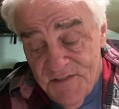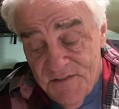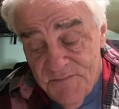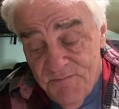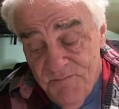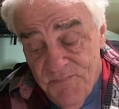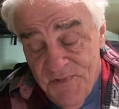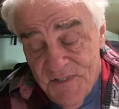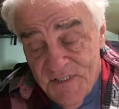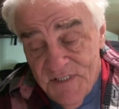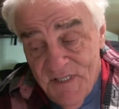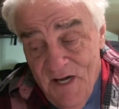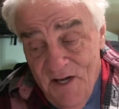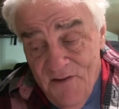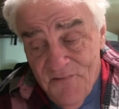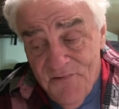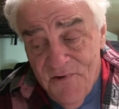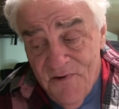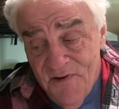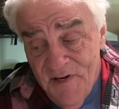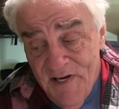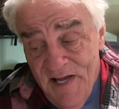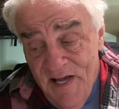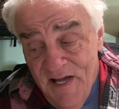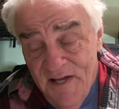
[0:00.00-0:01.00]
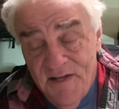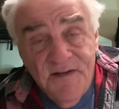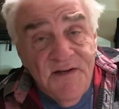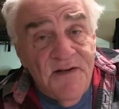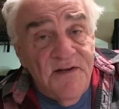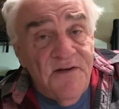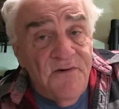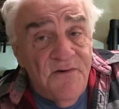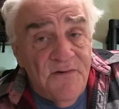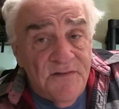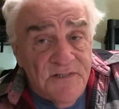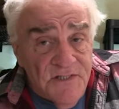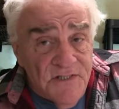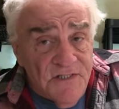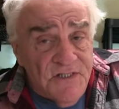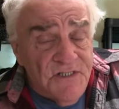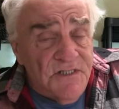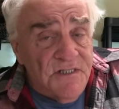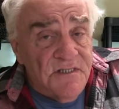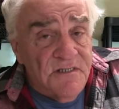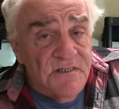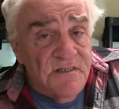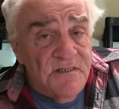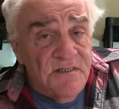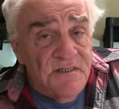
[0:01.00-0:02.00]
But other than that,
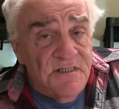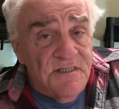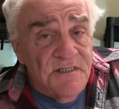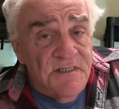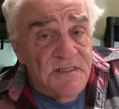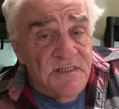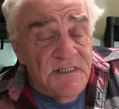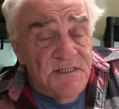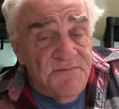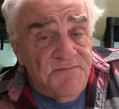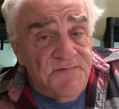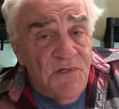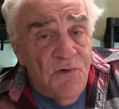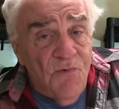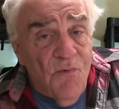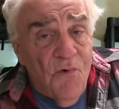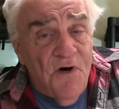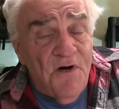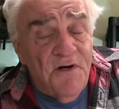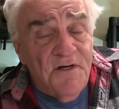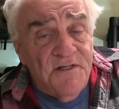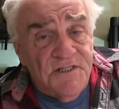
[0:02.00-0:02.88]
if you want to